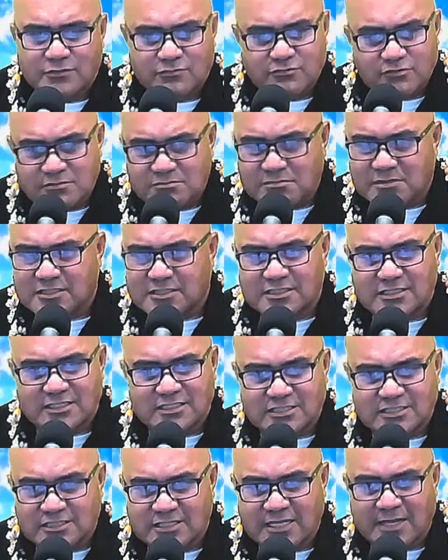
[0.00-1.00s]
we must
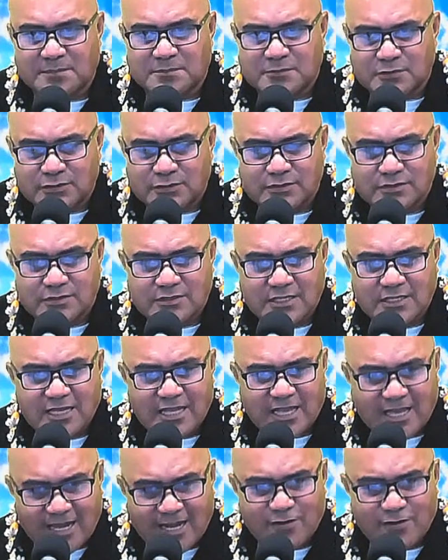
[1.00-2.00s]
accept
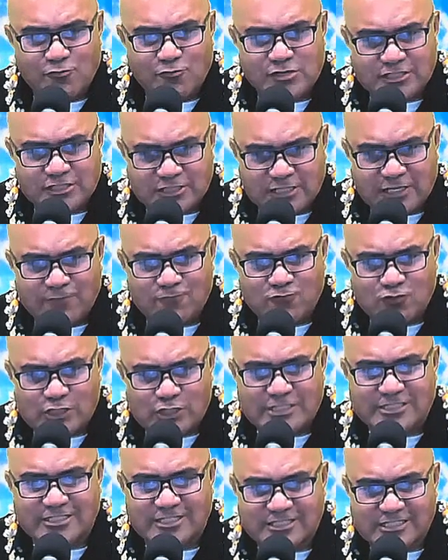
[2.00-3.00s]
and receive
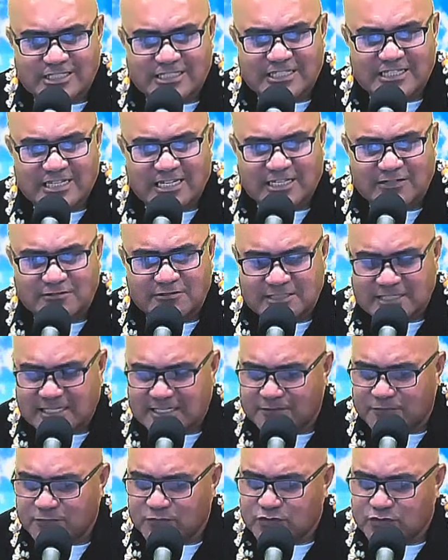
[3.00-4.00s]
Jesus in our
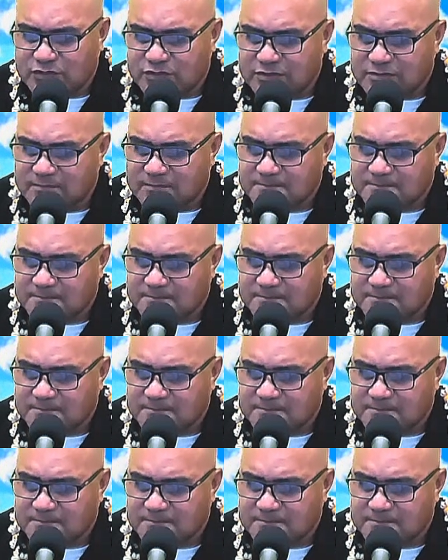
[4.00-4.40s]
lives.